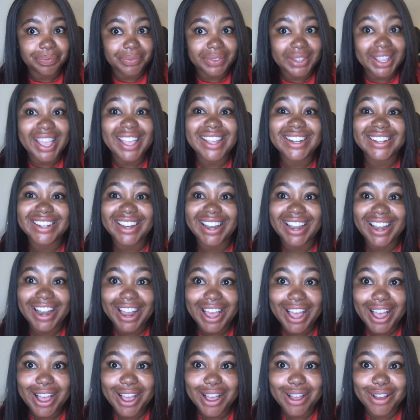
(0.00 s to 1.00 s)
and
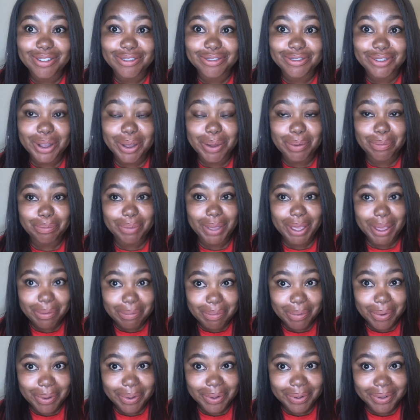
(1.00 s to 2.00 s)
love
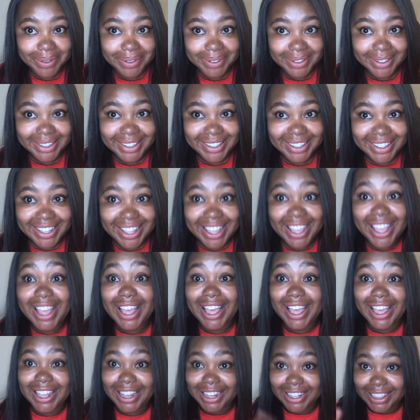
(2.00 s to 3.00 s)
people.
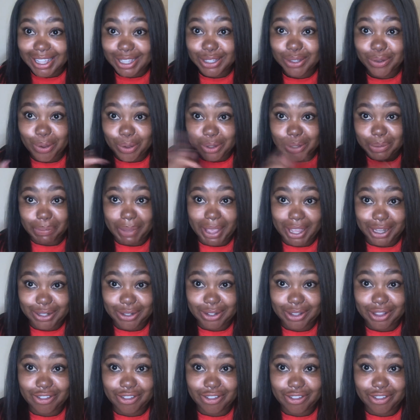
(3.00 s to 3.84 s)
This goes back to the